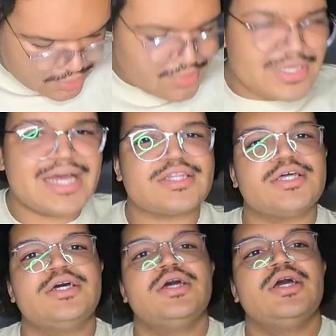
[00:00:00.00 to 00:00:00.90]
Oh,
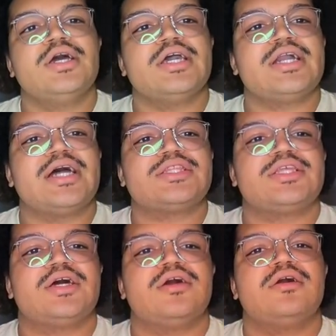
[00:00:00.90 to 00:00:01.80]
got the... You
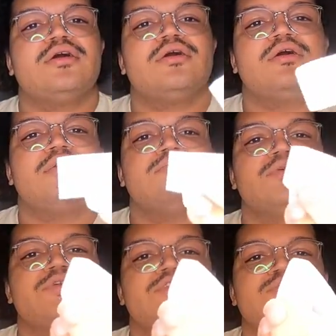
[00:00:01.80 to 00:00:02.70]
got the
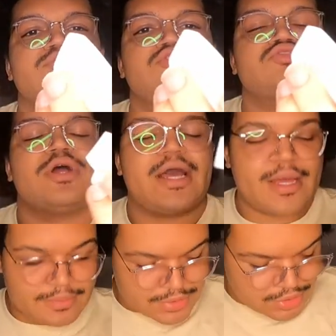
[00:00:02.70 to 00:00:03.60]
reusable
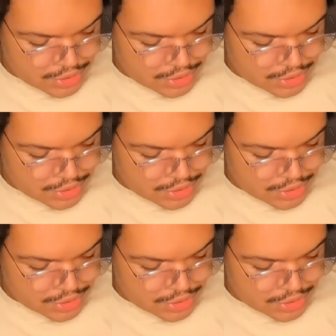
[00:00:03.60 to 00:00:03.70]
strap,